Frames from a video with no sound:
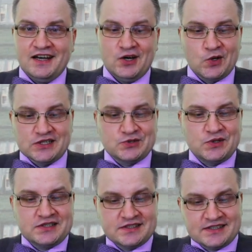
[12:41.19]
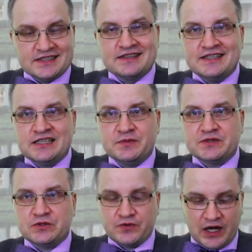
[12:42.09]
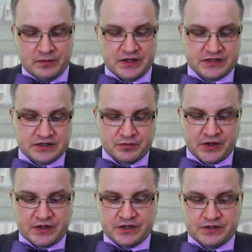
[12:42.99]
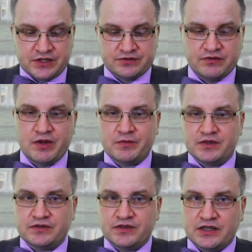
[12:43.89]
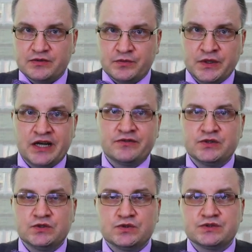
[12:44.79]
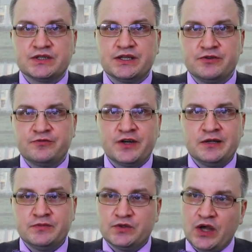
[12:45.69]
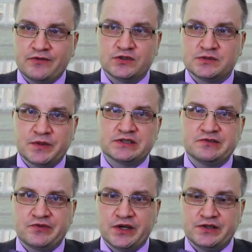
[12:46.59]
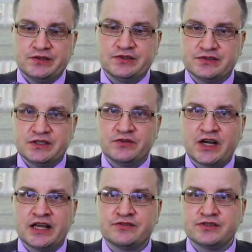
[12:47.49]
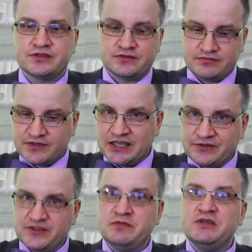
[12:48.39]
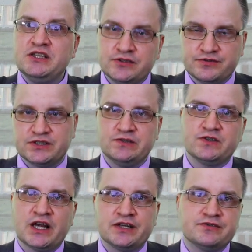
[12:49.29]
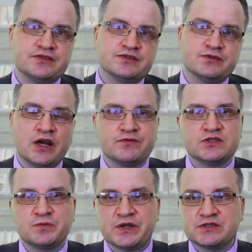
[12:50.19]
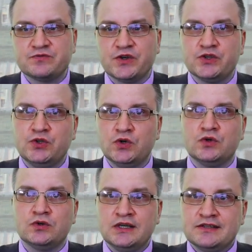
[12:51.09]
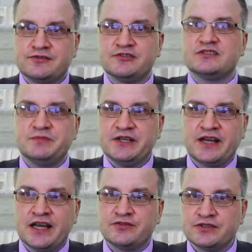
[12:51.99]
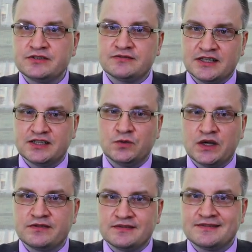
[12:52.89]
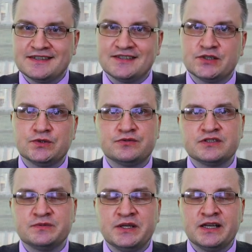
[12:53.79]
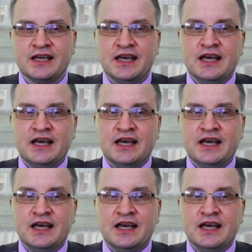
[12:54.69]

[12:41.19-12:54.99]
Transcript: Okay, so this is a little bit of complex, but just remember, like whenever you send the frame, you have to specify the receiver address, kind of immediate receiver address. You have to specify your transmitter address, like the one that you're transmitting.